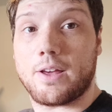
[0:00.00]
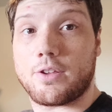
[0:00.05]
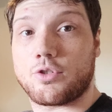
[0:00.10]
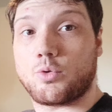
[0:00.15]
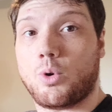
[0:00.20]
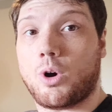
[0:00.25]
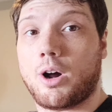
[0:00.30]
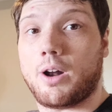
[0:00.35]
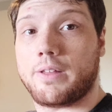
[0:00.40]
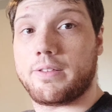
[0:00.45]
the day a
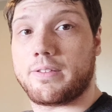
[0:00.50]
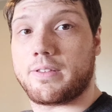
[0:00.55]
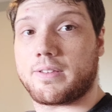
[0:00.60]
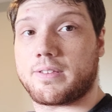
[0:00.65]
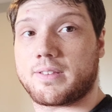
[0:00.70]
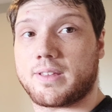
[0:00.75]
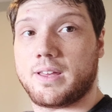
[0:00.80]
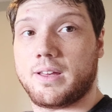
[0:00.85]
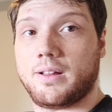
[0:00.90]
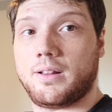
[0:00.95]
squat is a
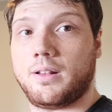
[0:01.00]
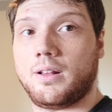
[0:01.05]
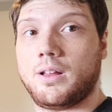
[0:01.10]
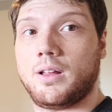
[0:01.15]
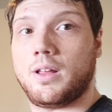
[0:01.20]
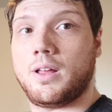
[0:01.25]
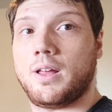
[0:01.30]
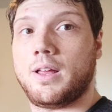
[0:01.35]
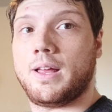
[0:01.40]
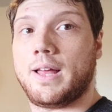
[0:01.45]

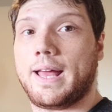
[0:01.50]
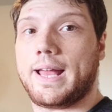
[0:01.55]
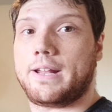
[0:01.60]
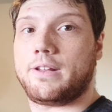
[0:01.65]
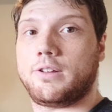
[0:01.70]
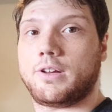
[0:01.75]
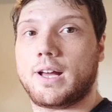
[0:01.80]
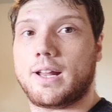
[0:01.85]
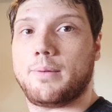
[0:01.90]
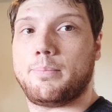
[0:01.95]
skill
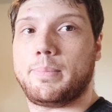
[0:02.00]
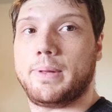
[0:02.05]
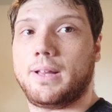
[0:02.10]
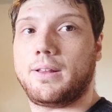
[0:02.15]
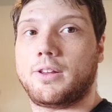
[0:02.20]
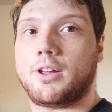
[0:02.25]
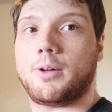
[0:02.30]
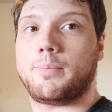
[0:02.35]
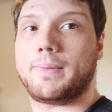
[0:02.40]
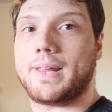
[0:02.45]
and you gotta
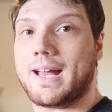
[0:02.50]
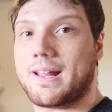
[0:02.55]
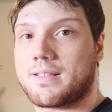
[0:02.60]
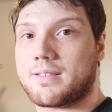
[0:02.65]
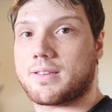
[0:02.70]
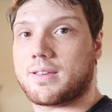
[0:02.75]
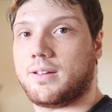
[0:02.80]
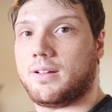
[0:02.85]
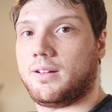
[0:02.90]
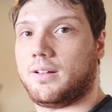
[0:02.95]
build up
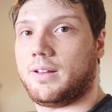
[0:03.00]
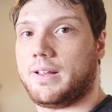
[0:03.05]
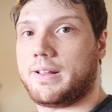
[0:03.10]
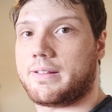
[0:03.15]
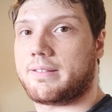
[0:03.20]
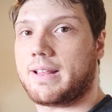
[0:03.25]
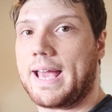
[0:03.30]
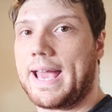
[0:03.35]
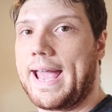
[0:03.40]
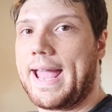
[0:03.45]
that skill
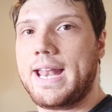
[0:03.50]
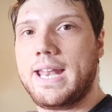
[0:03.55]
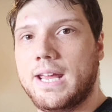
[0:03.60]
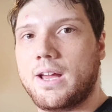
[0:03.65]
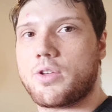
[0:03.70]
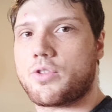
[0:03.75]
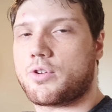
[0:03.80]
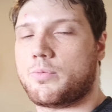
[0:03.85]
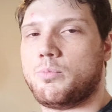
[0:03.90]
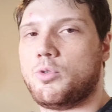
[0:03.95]
it's like
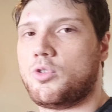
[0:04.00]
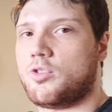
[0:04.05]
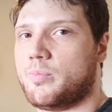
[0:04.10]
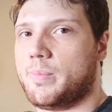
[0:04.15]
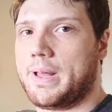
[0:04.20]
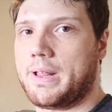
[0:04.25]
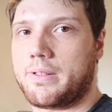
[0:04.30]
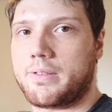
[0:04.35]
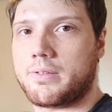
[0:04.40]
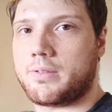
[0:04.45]
any other
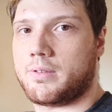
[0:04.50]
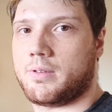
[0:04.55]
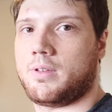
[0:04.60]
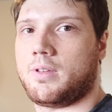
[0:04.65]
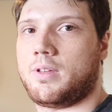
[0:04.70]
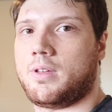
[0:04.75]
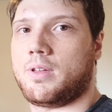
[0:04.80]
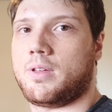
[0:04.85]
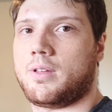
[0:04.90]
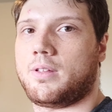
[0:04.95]
movements
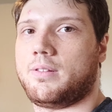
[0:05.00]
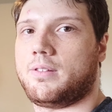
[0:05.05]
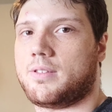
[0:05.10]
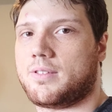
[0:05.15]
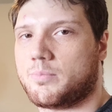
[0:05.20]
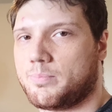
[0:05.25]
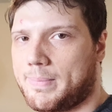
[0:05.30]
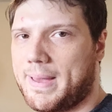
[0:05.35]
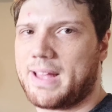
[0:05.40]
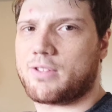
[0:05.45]

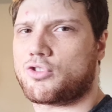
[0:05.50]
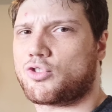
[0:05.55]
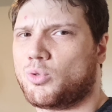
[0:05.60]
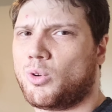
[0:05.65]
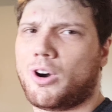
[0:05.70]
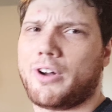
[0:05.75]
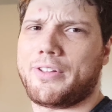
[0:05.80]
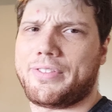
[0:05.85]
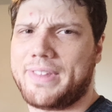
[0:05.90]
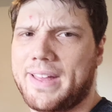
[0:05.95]
bench
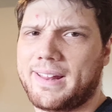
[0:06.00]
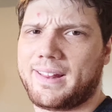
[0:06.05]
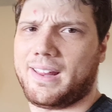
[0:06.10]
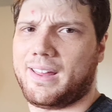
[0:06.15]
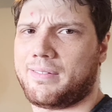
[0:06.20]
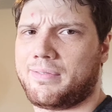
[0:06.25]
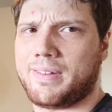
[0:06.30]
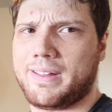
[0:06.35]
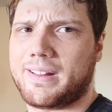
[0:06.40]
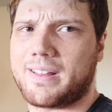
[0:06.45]
squat
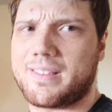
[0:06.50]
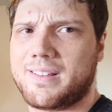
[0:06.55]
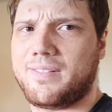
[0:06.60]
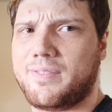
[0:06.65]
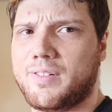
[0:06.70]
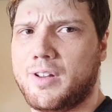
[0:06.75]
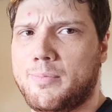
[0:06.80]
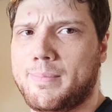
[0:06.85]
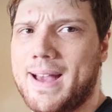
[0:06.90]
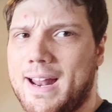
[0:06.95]
deadlift it
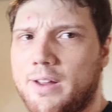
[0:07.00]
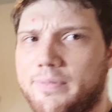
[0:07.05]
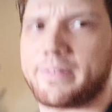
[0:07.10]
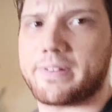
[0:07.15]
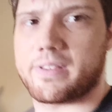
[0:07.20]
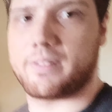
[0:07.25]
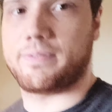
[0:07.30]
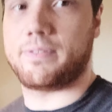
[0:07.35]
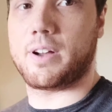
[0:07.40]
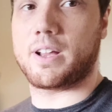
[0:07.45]
doesn't even matter if
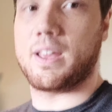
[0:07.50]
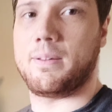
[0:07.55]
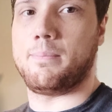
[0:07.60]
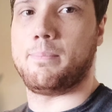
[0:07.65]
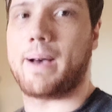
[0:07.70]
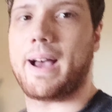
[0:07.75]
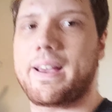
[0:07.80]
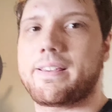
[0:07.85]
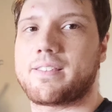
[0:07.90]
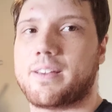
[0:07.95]
it's a
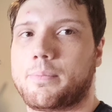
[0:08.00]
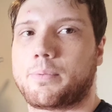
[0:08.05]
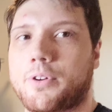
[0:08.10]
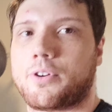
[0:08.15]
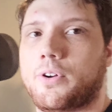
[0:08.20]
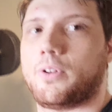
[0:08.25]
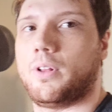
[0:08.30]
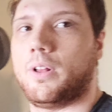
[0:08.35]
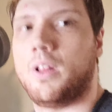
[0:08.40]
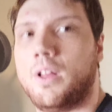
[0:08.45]
fucking bicep
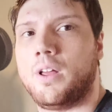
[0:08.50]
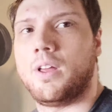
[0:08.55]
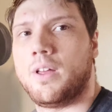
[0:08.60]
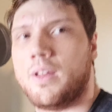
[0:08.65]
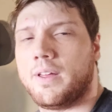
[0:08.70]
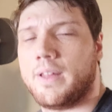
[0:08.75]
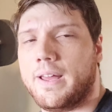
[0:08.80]
curl